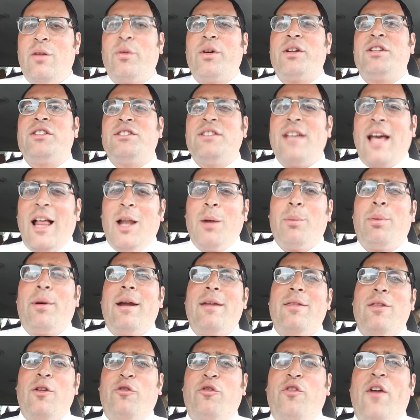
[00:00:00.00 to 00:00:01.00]
We're
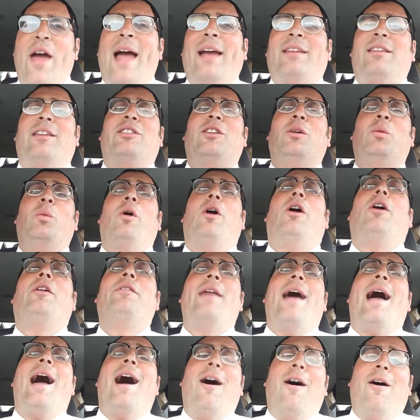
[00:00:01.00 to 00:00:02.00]
celebrating the fact that the world
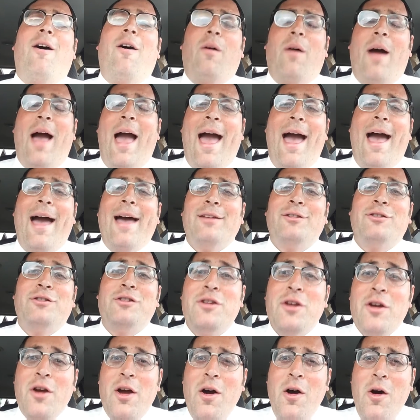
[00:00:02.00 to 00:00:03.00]
now
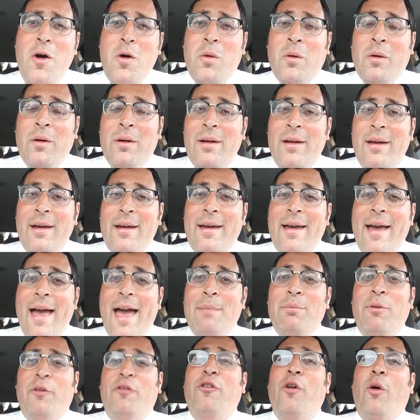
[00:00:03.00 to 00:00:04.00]
has you,
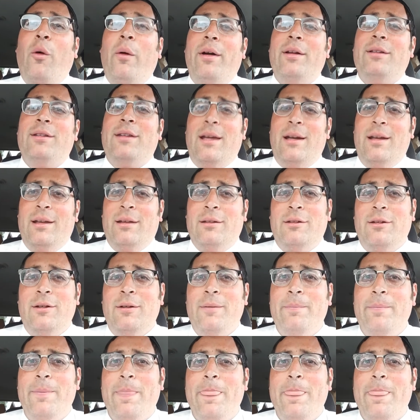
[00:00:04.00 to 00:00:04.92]
and before it didn't.